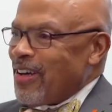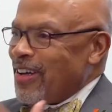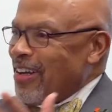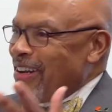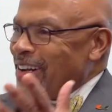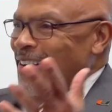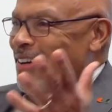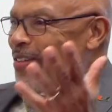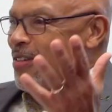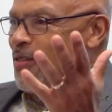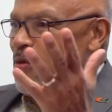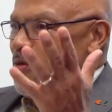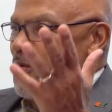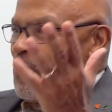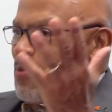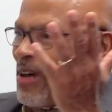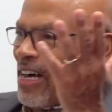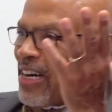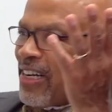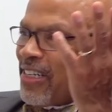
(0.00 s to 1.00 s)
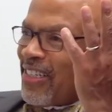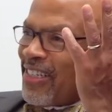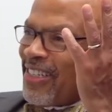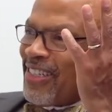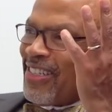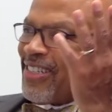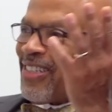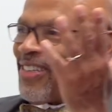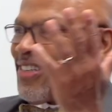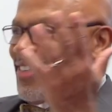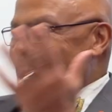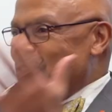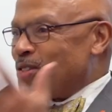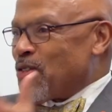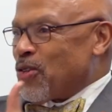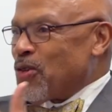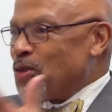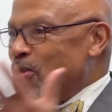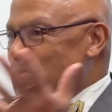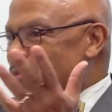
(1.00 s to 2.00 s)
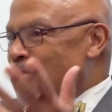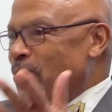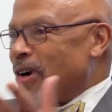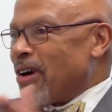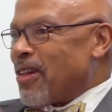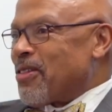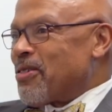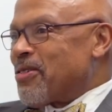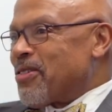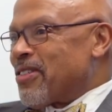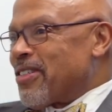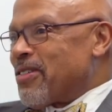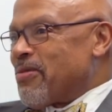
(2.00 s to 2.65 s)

In medicine, the two brothers